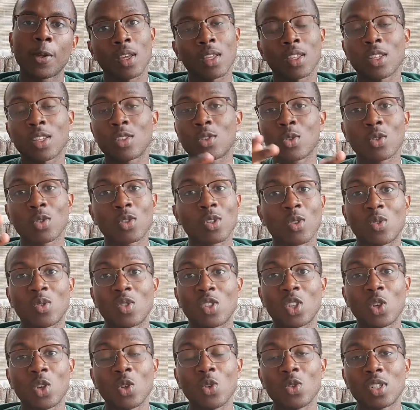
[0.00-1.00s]
There's also
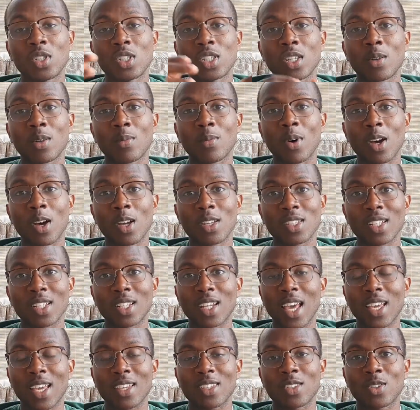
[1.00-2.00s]
two cinemas
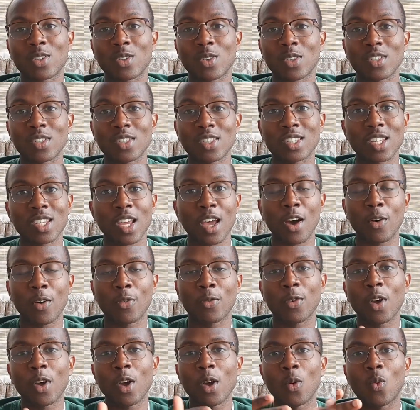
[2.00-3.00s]
in Exeter
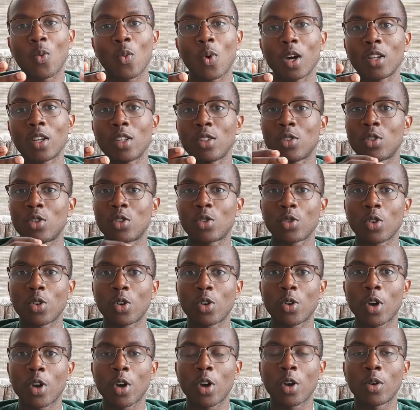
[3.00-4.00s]
itself, one in
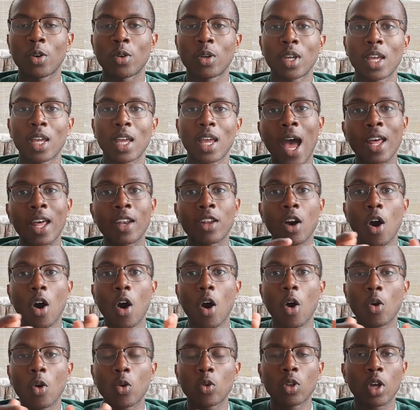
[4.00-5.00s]
Truro, and a
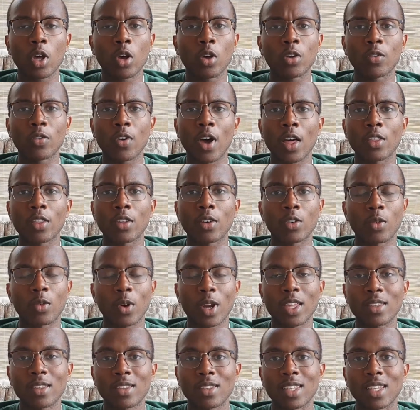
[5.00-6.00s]
whole load of other
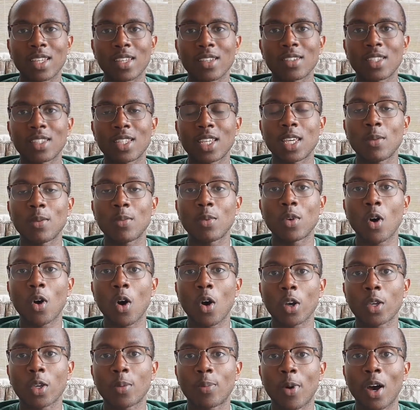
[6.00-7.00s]
great things to keep you
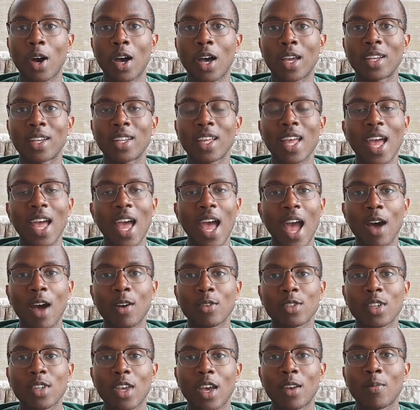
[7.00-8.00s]
occupied
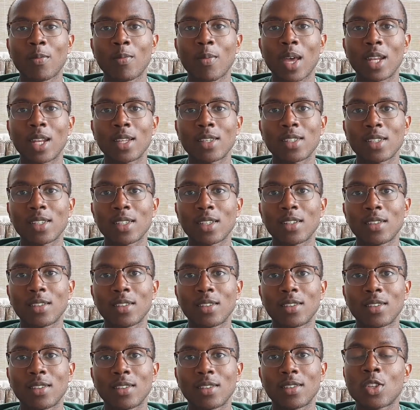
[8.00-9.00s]
outside of medicine.
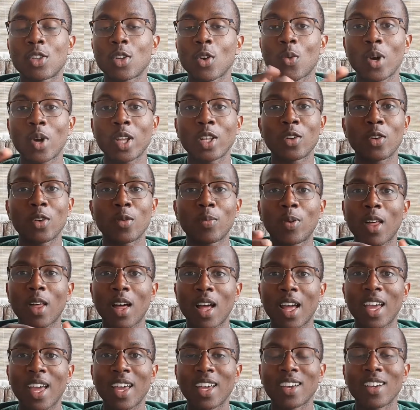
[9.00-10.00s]
So when you're
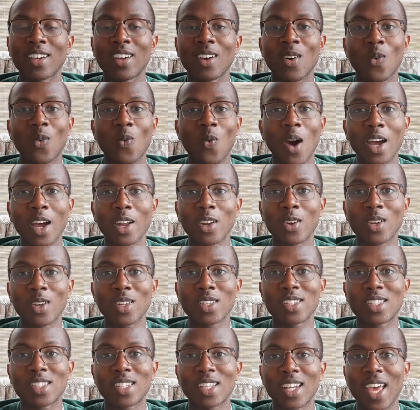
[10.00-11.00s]
applying, why not
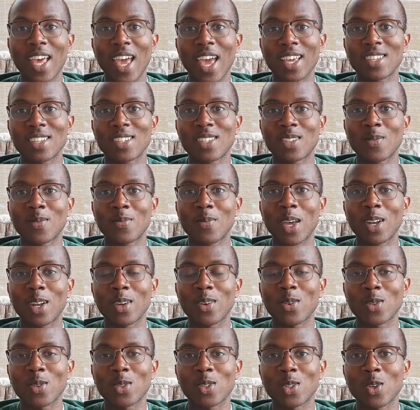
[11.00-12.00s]
consider Exeter
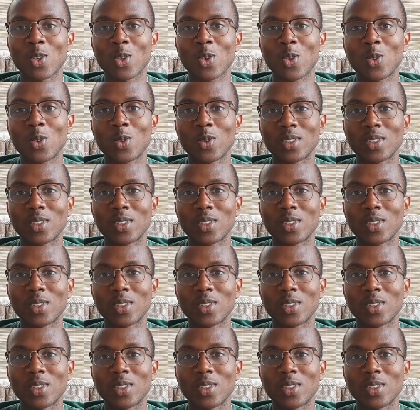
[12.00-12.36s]
Medical School?